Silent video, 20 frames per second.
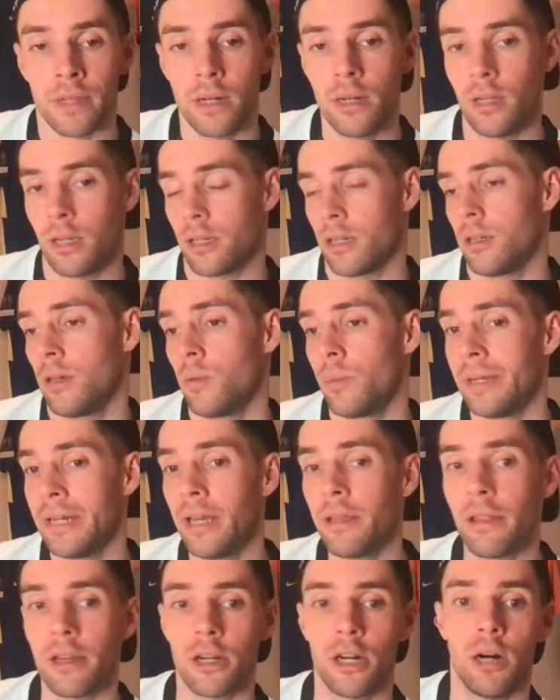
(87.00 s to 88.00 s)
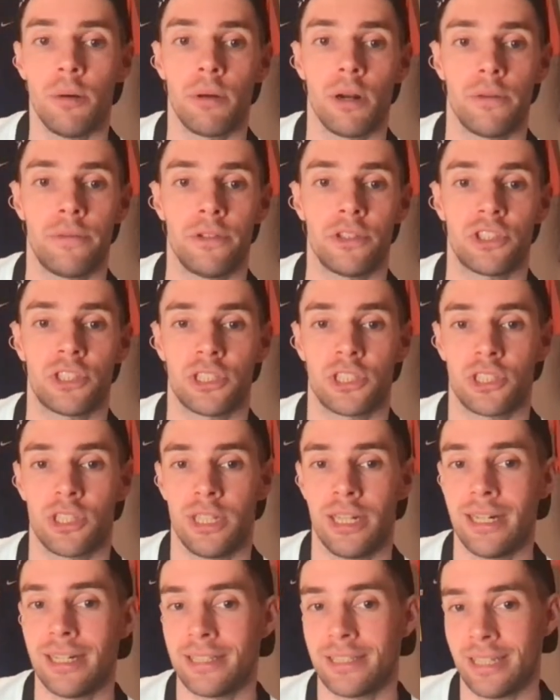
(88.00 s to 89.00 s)
look, we know that Colwell offers
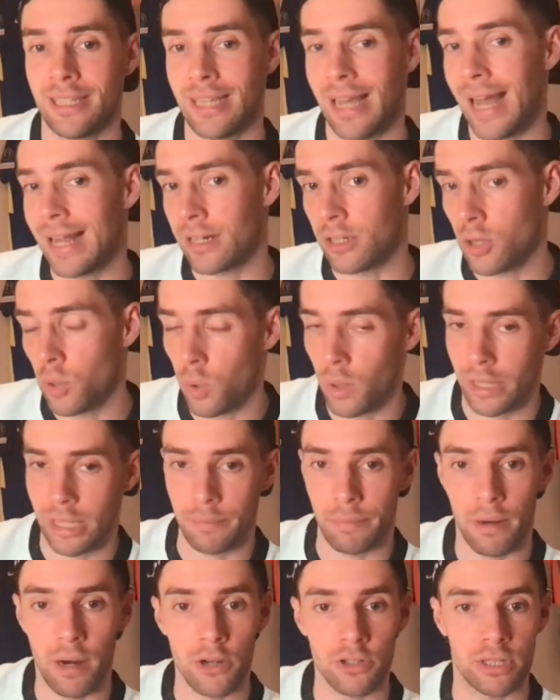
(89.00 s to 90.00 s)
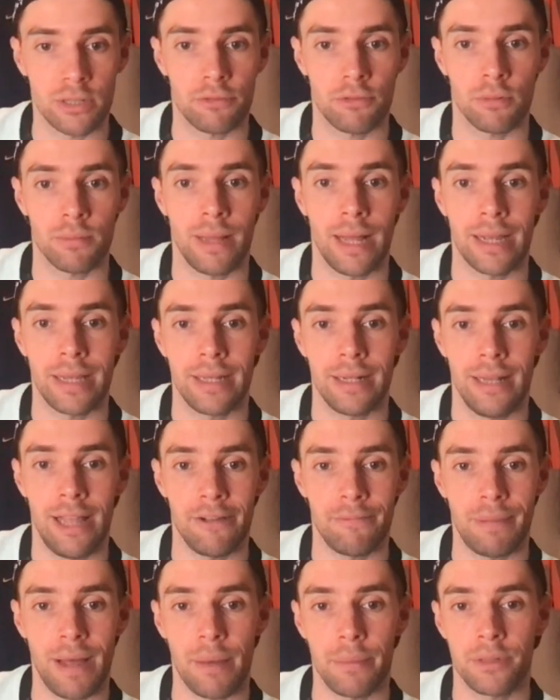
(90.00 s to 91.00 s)
solidity and quality passing from that
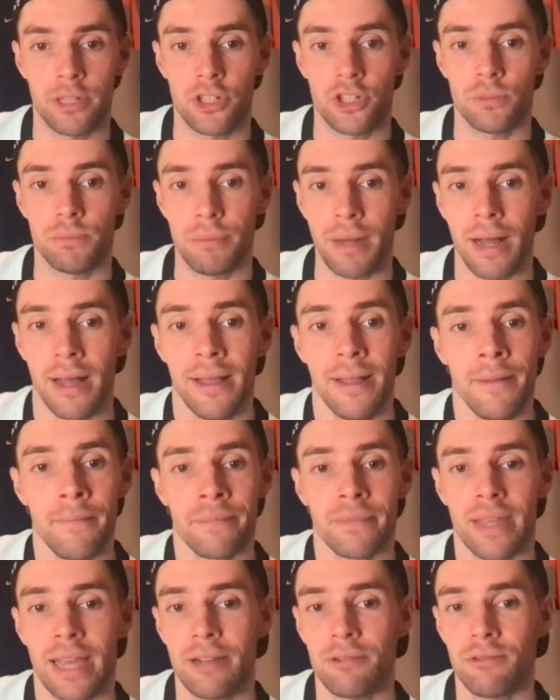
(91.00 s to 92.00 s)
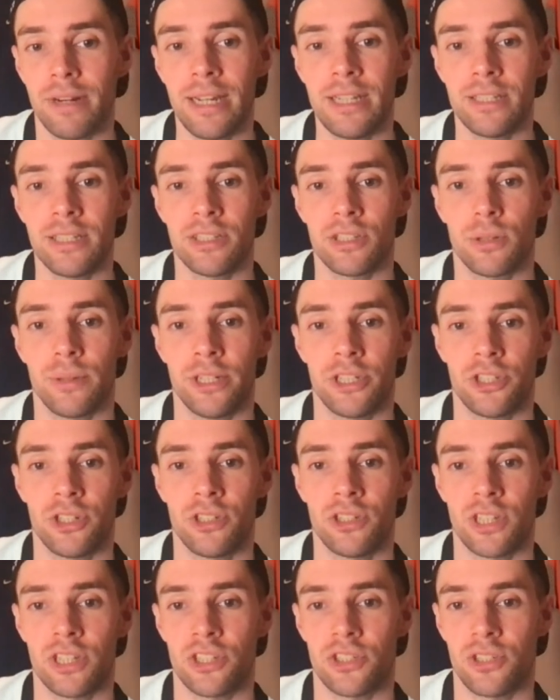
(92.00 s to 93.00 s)
left-back position, but it raises
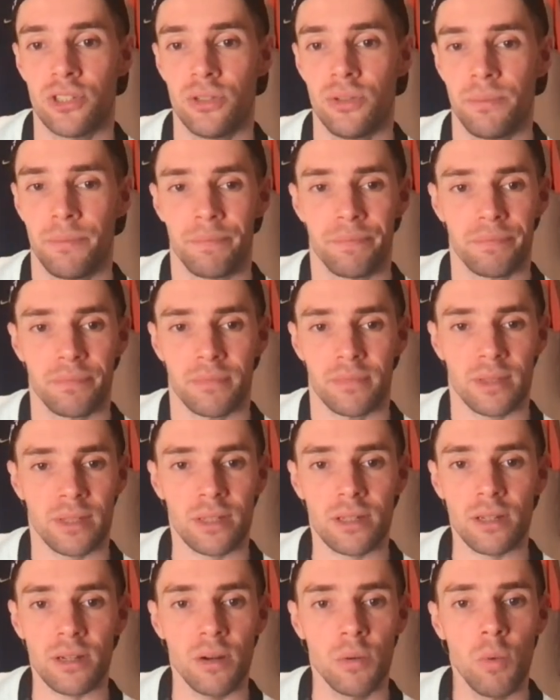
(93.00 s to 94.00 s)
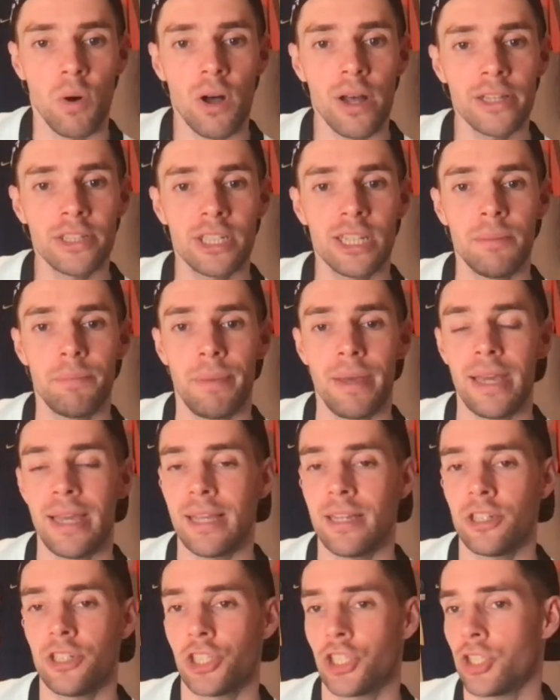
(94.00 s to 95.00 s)
questions as to why is he
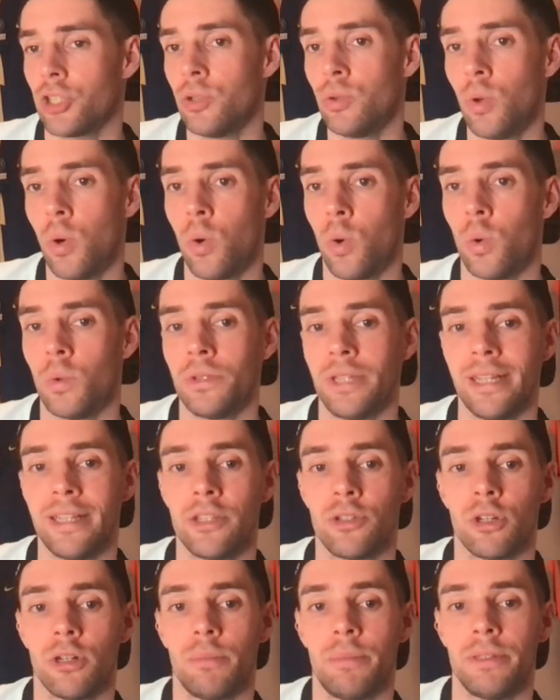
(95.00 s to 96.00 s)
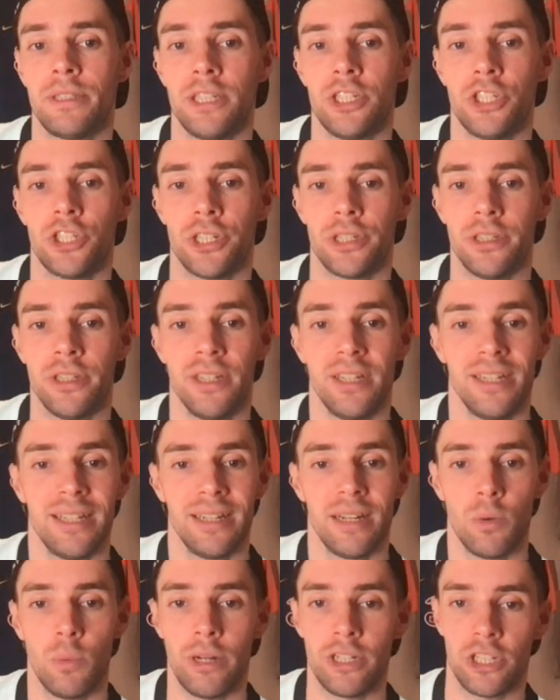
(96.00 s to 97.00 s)
being shoehorned into a position
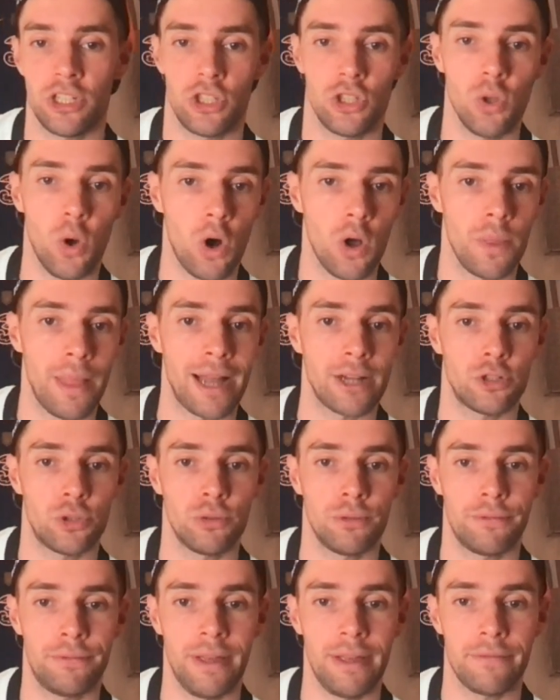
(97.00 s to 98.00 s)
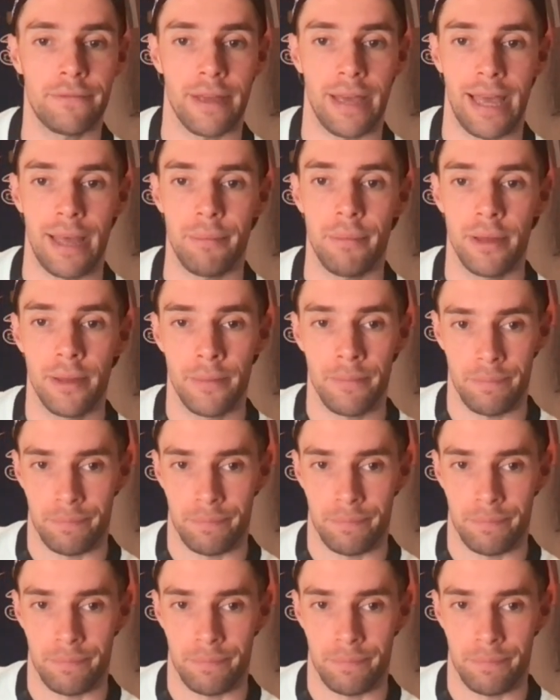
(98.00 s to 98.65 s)
which is not a natural fit for him?